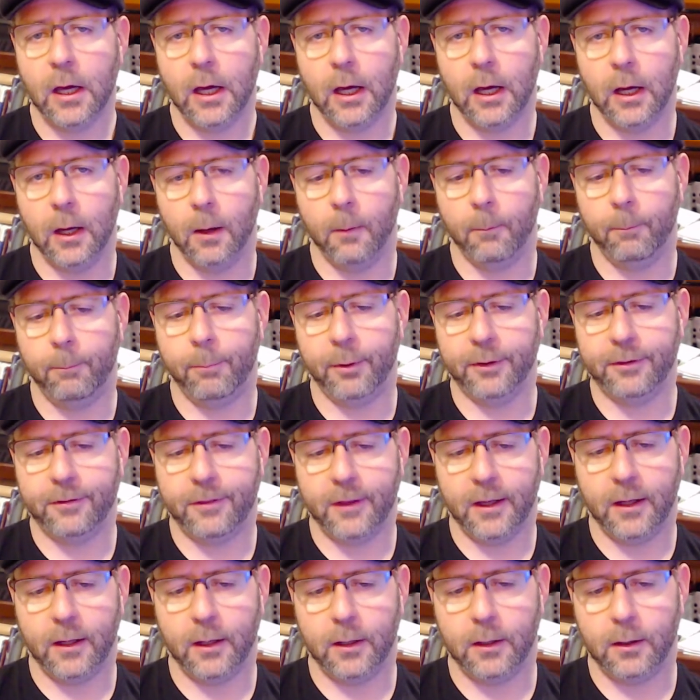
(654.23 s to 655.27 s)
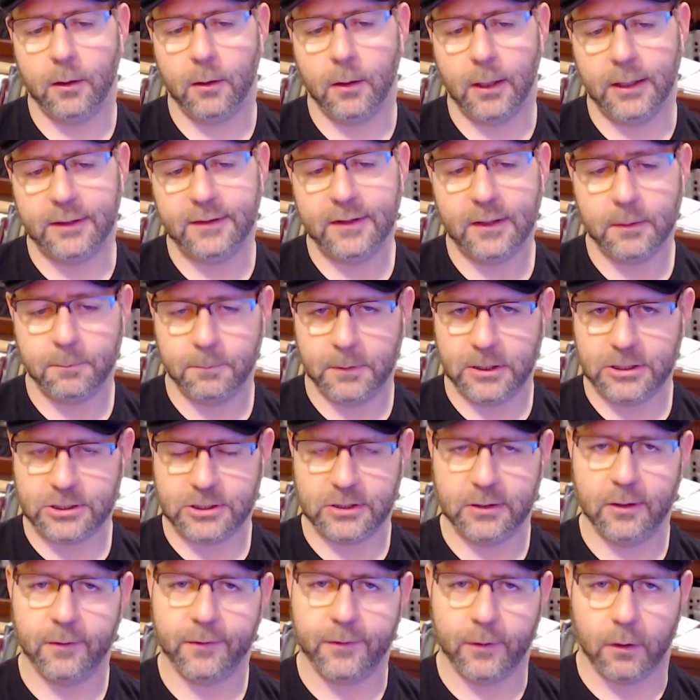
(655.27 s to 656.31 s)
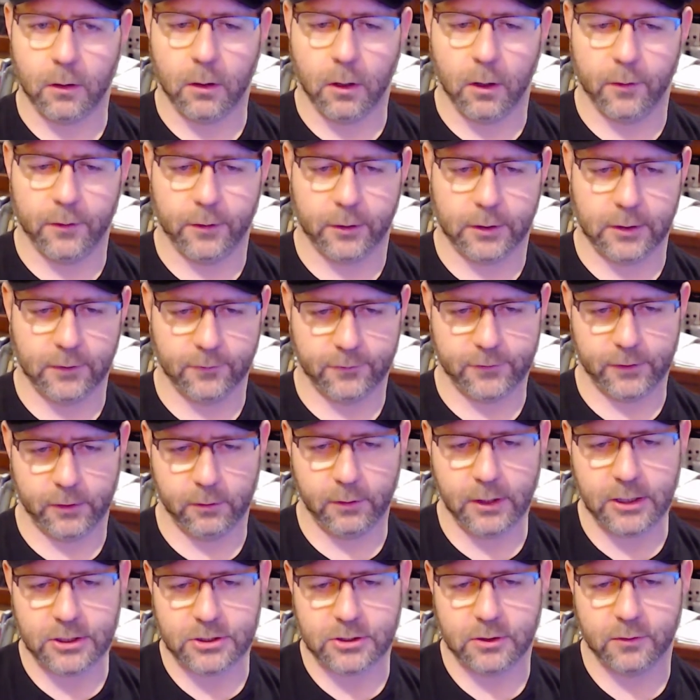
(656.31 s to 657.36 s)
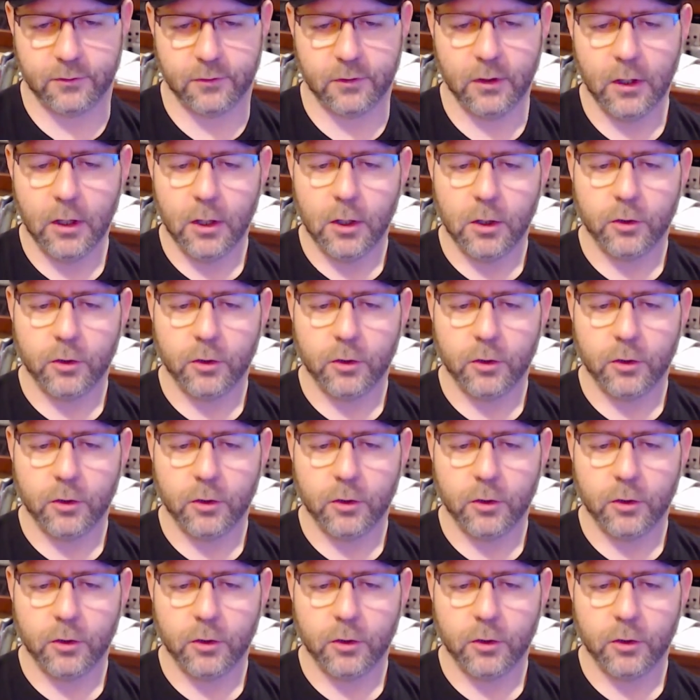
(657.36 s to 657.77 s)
but then I did mention that there are other considerations.